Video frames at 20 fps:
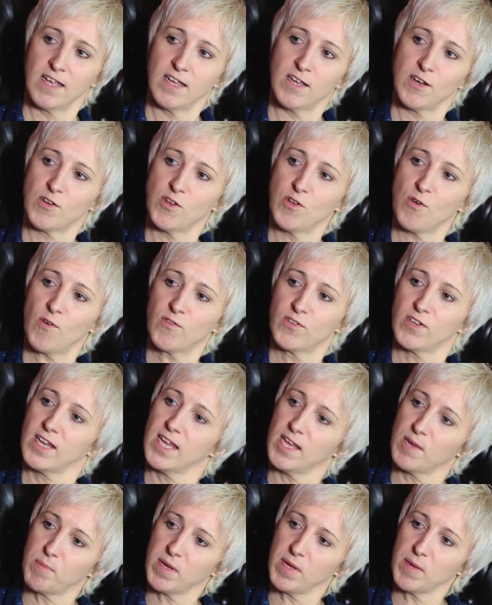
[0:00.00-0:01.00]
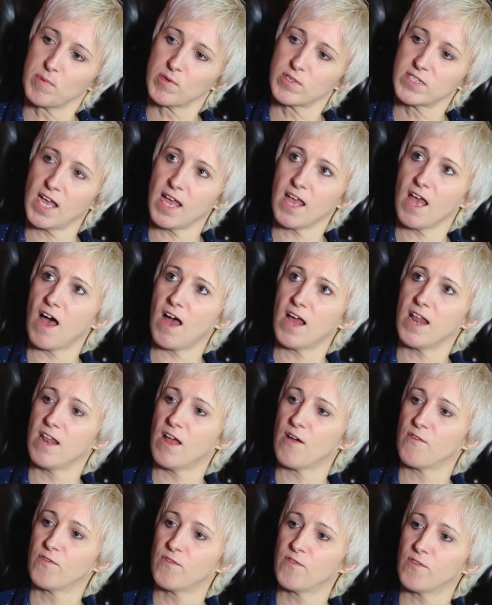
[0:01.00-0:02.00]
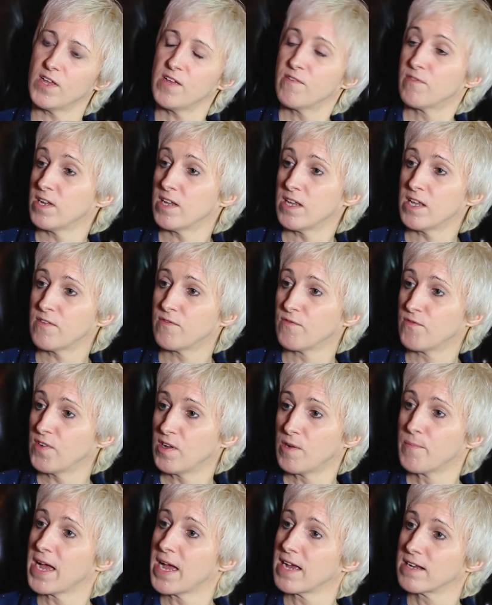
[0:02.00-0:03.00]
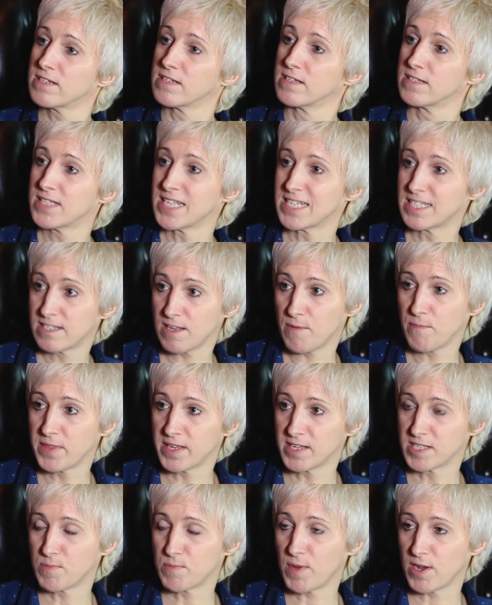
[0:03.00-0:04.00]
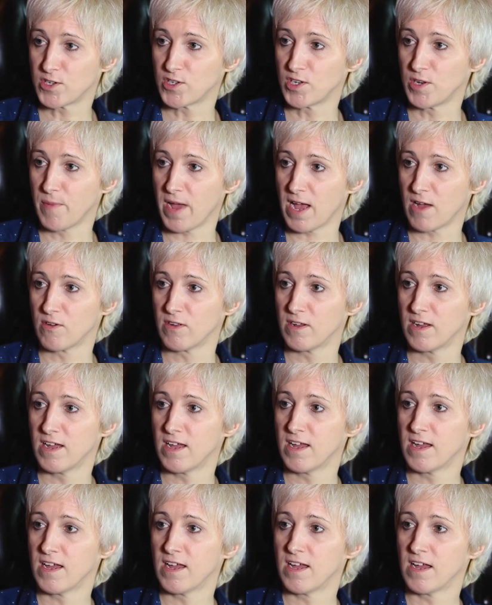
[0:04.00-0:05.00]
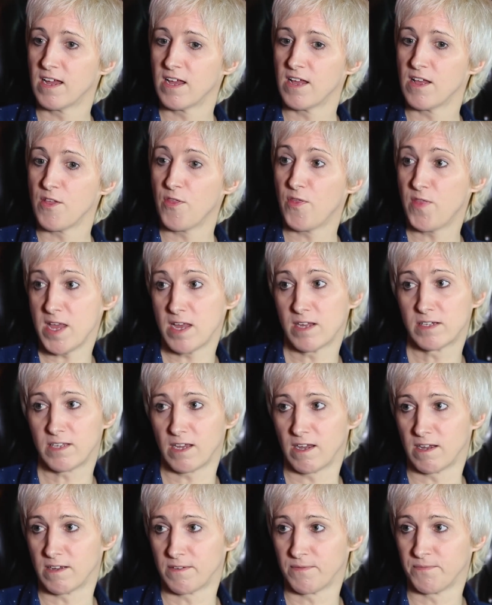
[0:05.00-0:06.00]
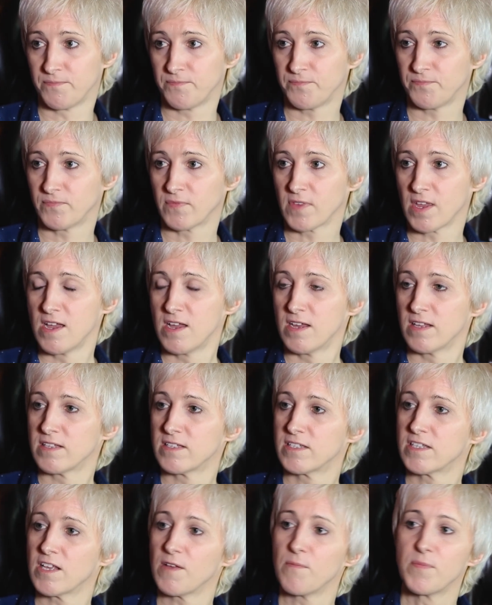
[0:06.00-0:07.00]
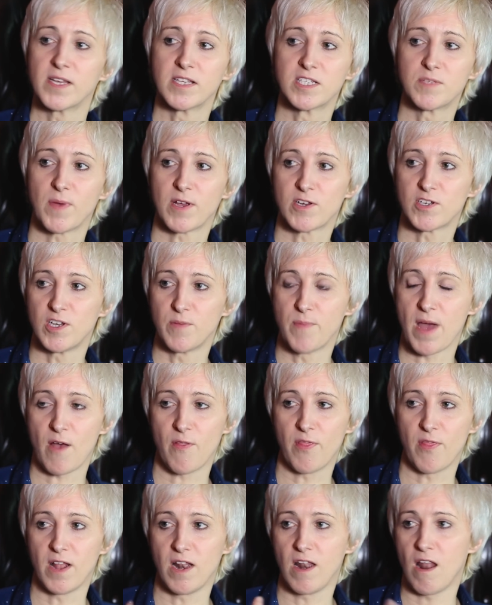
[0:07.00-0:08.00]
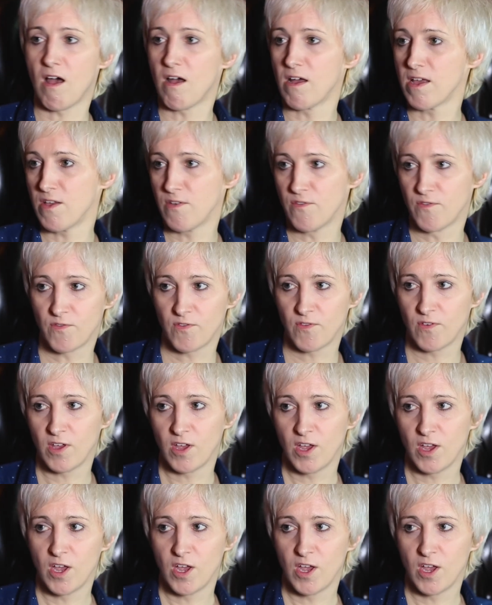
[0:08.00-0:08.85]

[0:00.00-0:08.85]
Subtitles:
You often hear people say, I love, even film actors, there's something special about theatre. There's something special about the live,